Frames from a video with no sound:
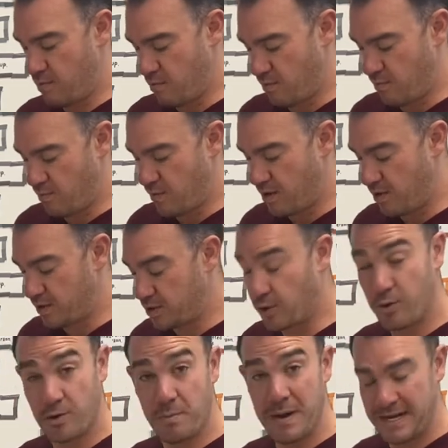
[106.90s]
what are the
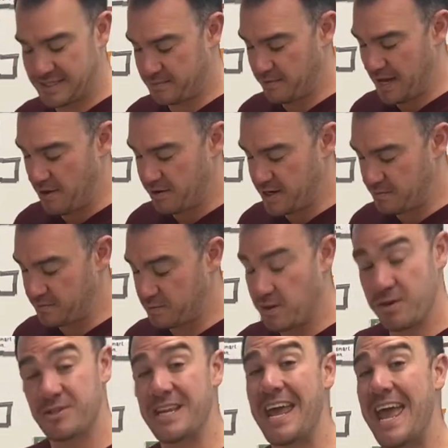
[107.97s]
total possible outcomes? Well,
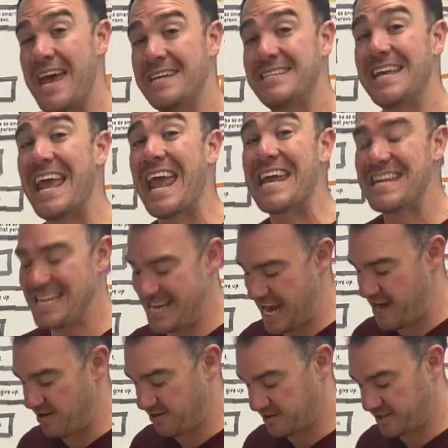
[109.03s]
there's a heads and a
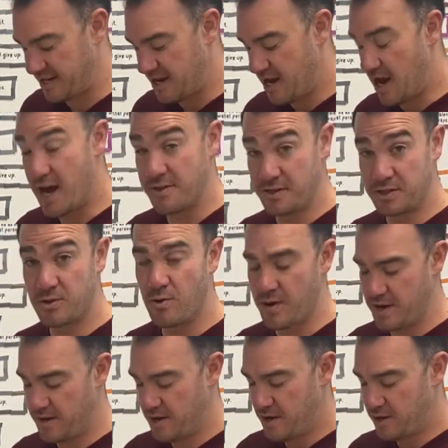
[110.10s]
tails on this
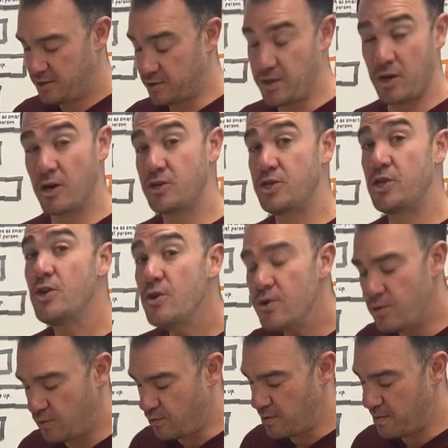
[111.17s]
coin. So there are
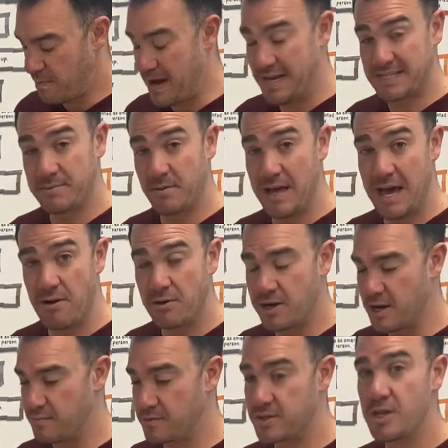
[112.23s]
two possible
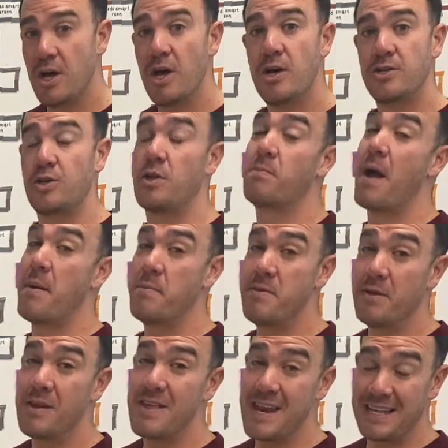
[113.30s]
outcomes. So the
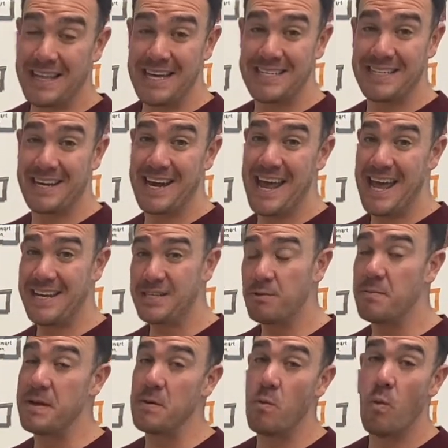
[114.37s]
probability that it lands on heads would
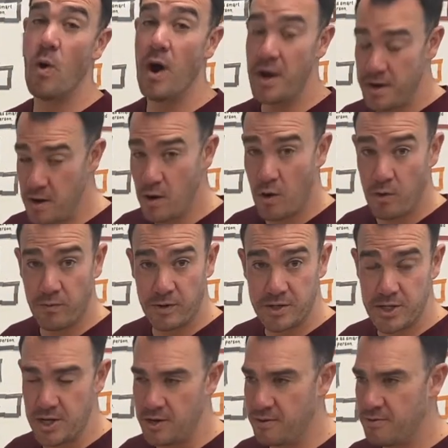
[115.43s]
be 1 over
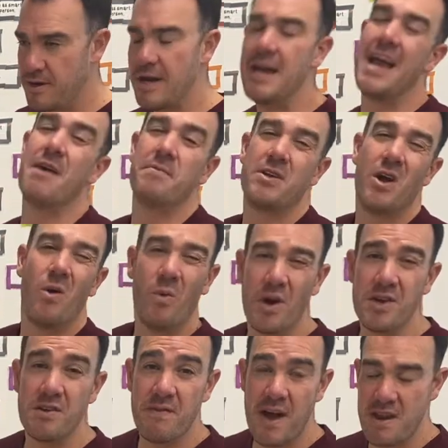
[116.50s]
2, and we know 1
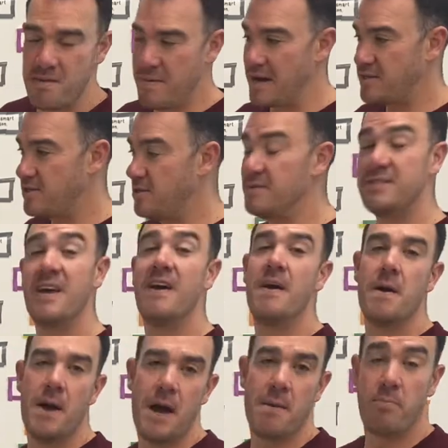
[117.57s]
divided by 2 is
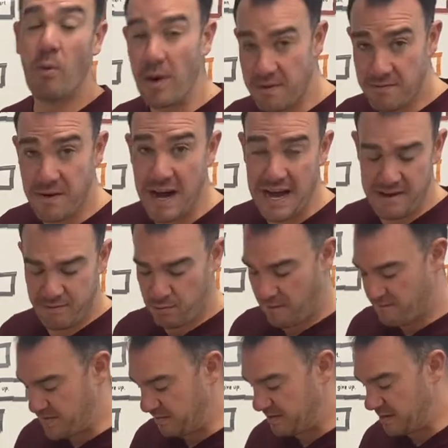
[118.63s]
0.5 or
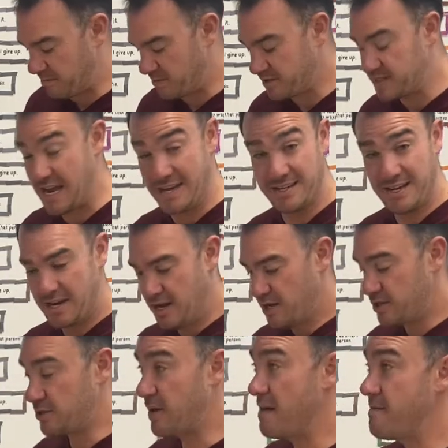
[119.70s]
50%.
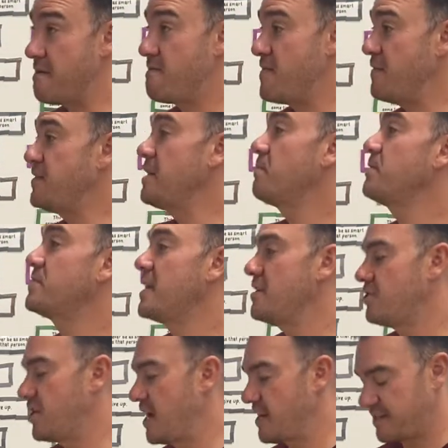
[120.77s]
So I have a 50%
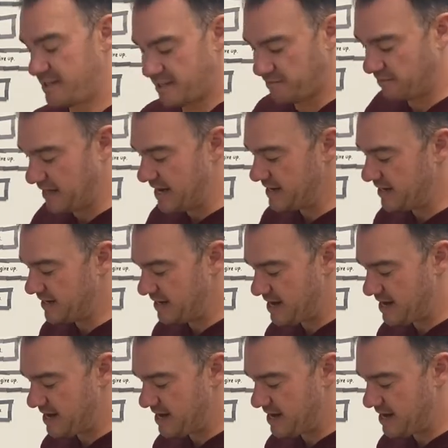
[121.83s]
chance of landing